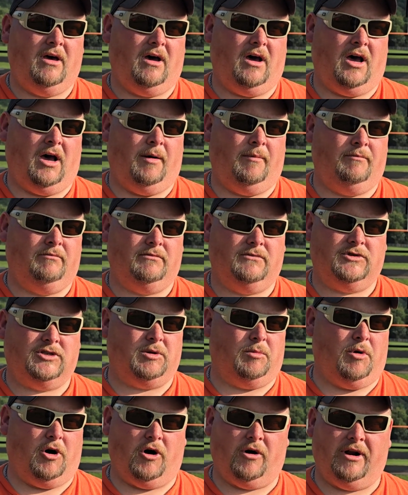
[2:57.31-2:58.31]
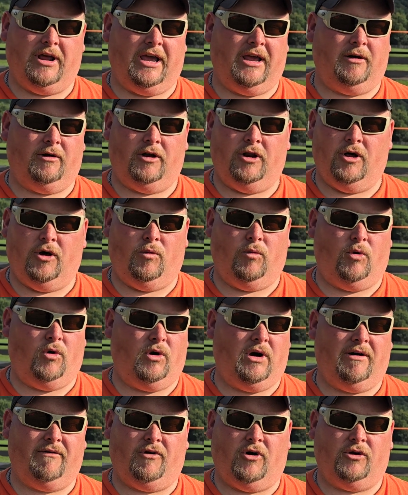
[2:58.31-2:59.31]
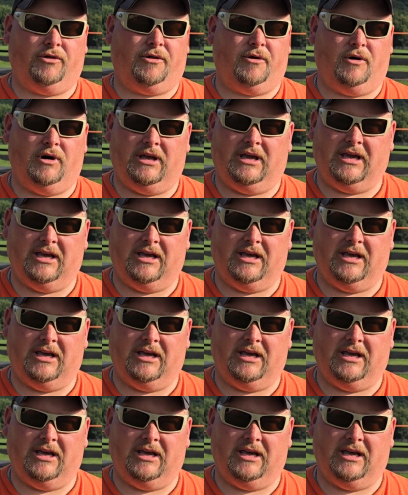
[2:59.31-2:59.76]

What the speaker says: Tomorrow night, we'll have all 30